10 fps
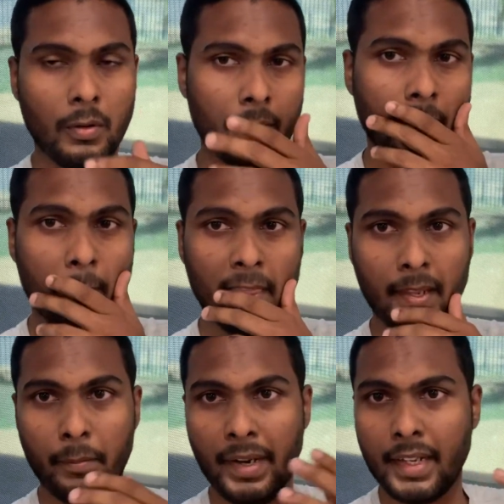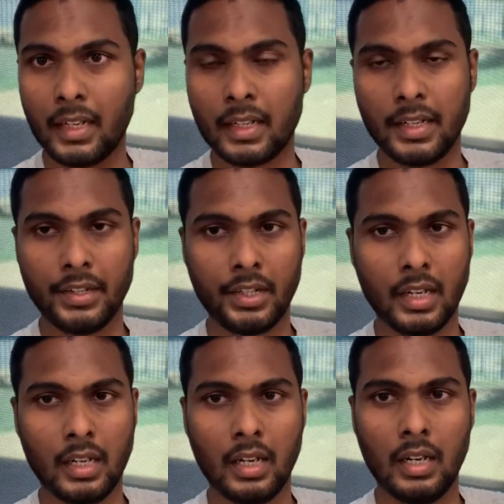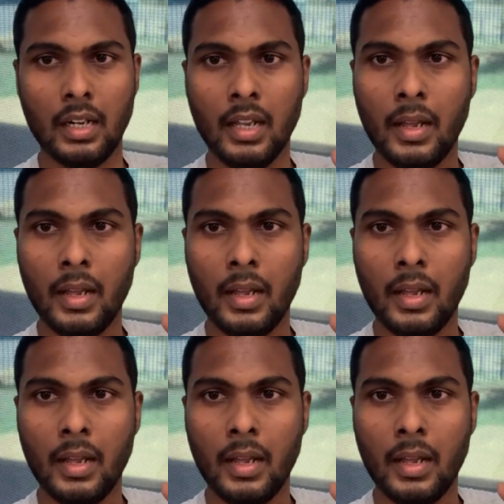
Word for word: and finished the formalities.